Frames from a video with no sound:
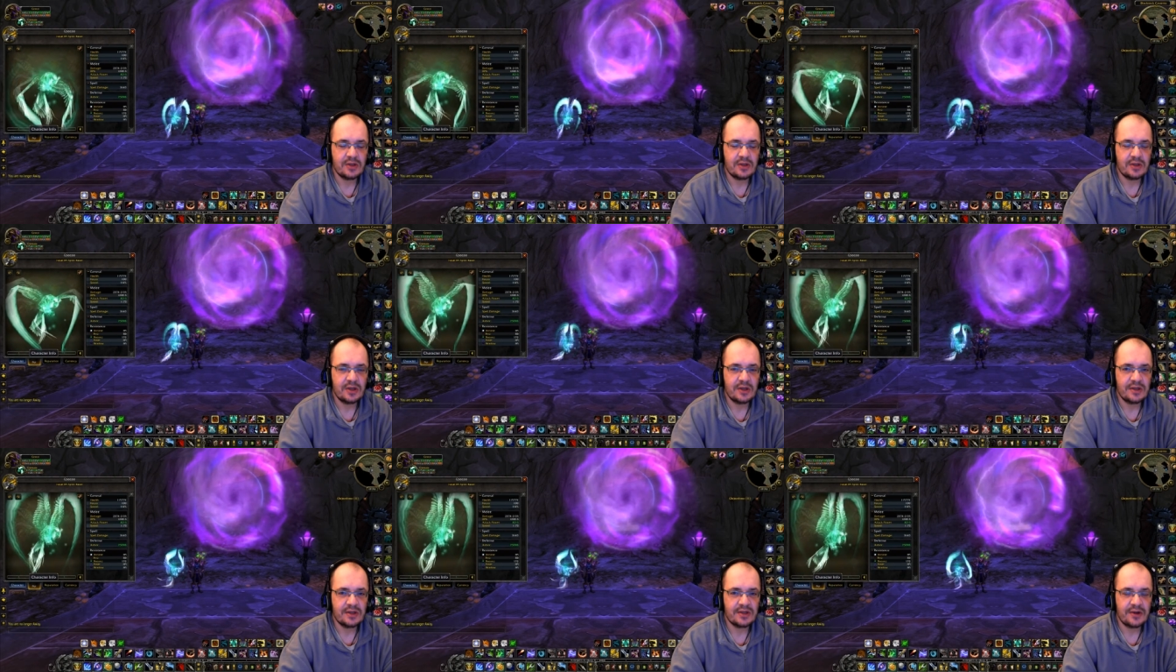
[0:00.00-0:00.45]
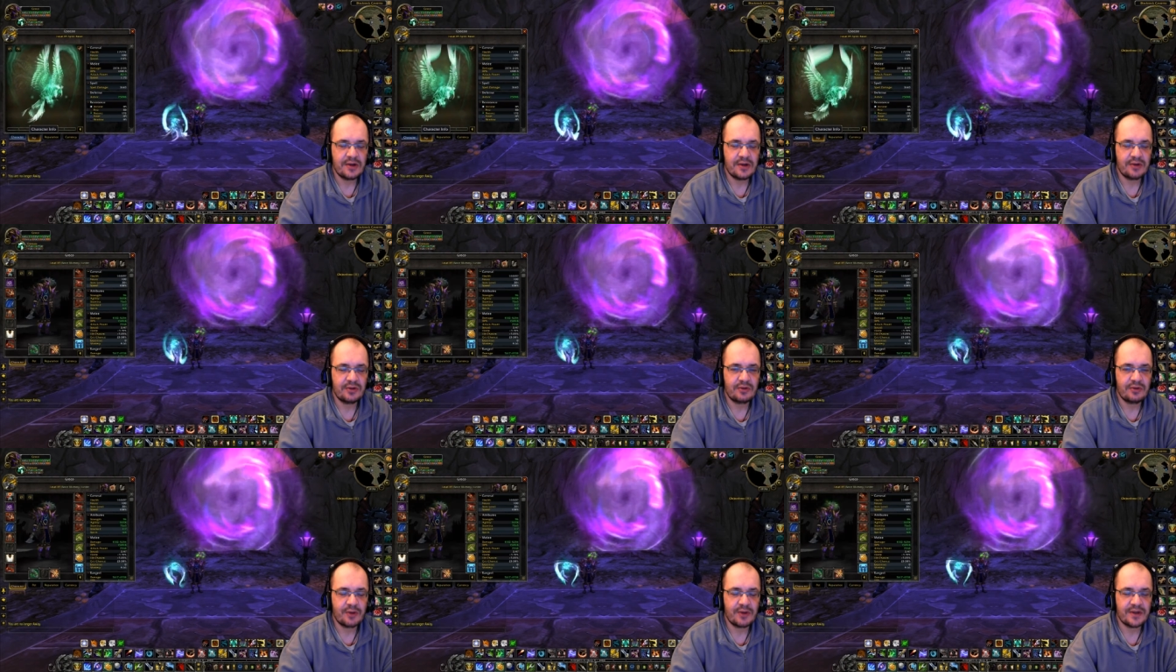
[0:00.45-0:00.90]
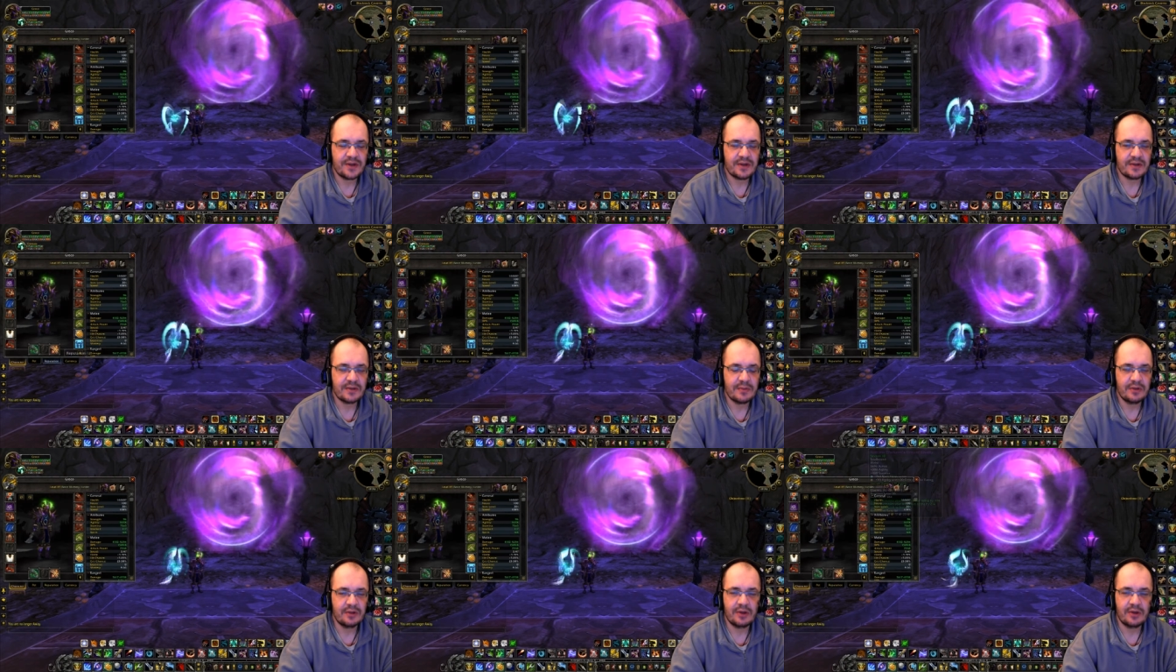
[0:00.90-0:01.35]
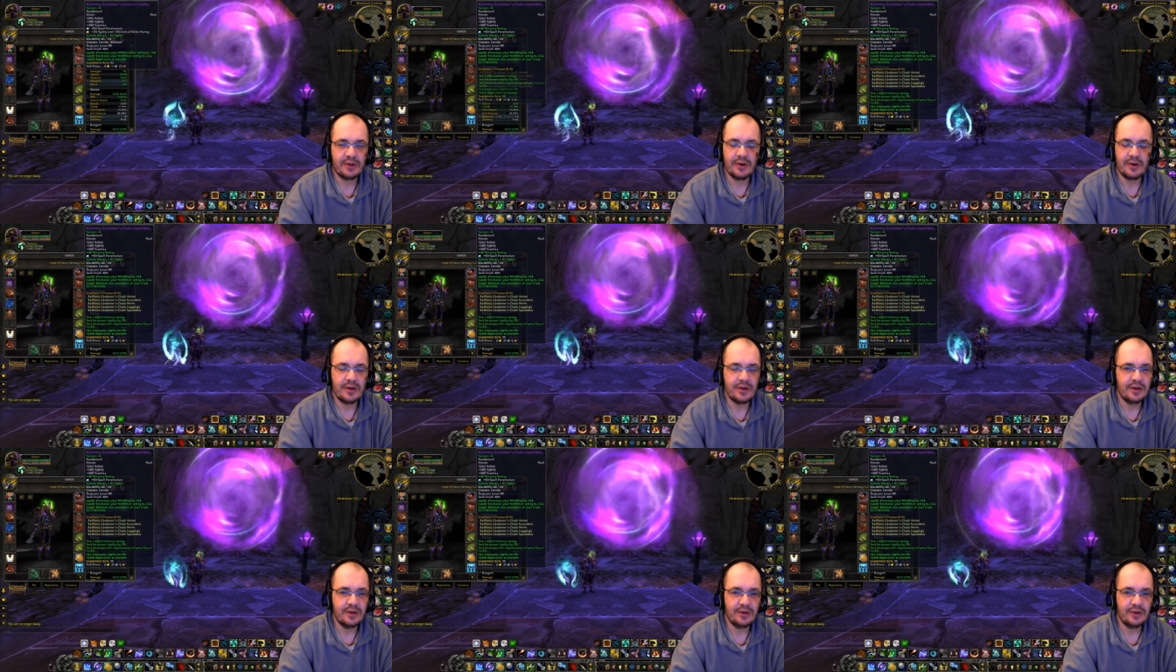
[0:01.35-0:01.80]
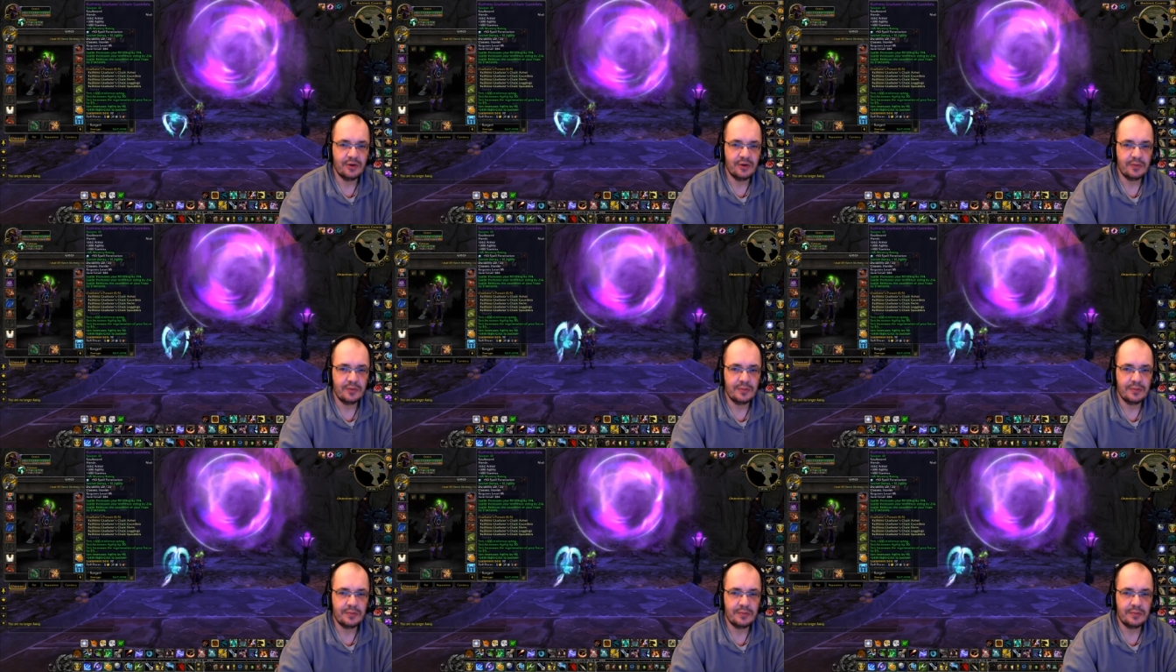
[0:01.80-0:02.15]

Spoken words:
So I decided to try something totally new.